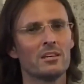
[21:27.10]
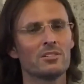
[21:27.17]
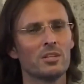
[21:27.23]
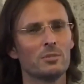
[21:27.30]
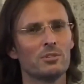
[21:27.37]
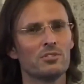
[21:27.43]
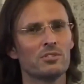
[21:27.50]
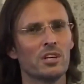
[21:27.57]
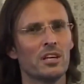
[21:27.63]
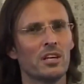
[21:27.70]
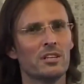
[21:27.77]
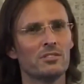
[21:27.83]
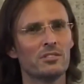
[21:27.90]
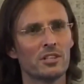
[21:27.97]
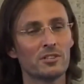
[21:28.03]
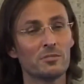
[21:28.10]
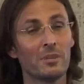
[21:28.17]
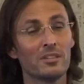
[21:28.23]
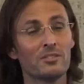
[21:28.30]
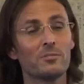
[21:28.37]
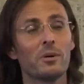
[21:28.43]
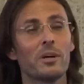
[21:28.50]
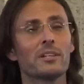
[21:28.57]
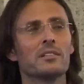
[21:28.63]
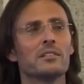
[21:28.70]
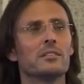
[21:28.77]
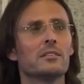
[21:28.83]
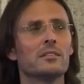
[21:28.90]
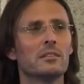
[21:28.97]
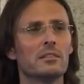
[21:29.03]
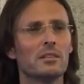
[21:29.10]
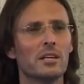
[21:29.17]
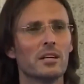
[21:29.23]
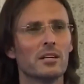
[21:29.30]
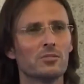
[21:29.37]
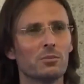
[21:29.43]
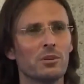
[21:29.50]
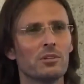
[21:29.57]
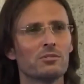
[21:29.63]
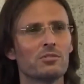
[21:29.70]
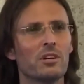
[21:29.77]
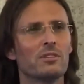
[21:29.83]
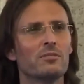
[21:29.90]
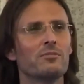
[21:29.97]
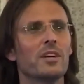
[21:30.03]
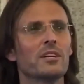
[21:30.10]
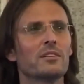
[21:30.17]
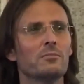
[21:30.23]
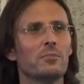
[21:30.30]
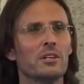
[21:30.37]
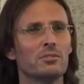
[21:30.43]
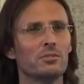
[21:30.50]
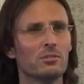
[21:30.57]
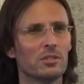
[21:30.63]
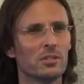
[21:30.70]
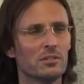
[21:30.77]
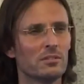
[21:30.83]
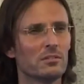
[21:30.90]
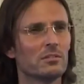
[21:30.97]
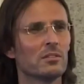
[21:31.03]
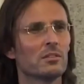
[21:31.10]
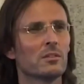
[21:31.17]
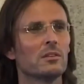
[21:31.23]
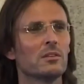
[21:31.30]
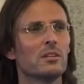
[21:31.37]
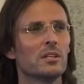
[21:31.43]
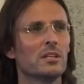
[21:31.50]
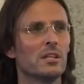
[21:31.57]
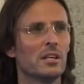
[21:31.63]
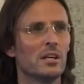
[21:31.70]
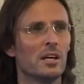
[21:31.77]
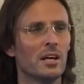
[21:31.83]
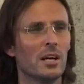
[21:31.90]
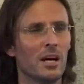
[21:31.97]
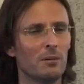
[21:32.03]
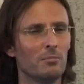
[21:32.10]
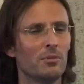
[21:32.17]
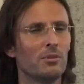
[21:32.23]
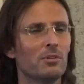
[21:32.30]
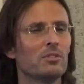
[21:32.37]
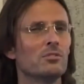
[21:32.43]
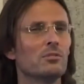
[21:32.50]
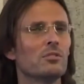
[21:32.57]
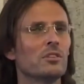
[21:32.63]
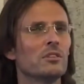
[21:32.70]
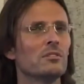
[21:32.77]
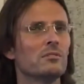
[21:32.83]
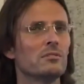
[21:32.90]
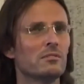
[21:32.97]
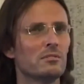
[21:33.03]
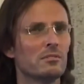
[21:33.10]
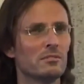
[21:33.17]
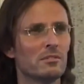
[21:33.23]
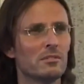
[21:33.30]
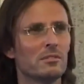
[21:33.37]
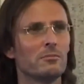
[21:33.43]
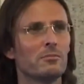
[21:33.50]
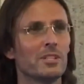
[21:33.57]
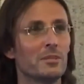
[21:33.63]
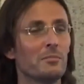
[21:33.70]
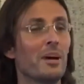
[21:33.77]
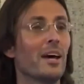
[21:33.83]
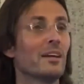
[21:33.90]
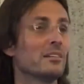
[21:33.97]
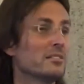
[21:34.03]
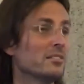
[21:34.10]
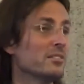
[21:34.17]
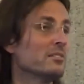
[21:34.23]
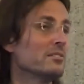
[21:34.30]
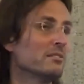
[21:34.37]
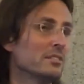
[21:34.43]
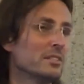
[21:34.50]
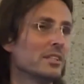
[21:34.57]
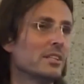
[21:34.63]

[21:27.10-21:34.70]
she was 6 months pregnant as well, so it affected my daughter, unborn daughter, really badly too.